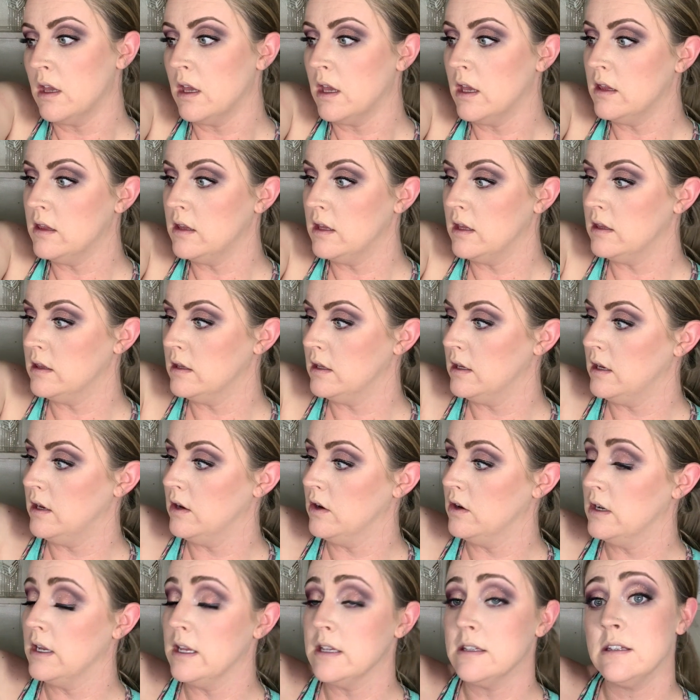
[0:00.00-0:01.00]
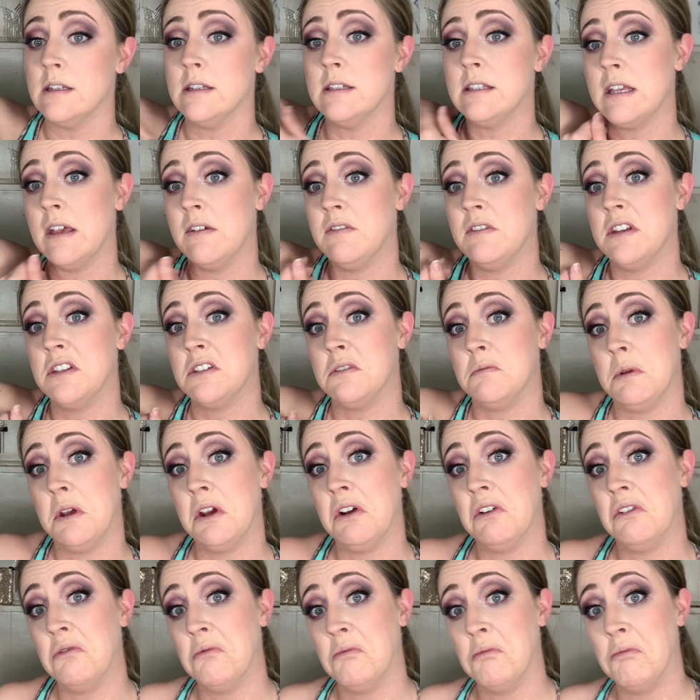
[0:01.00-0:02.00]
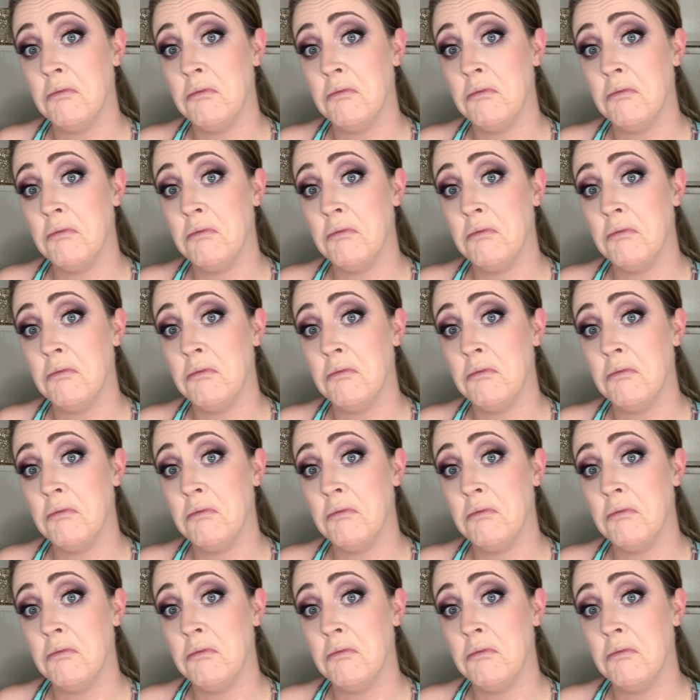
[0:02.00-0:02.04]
And then the iridescents have disappeared.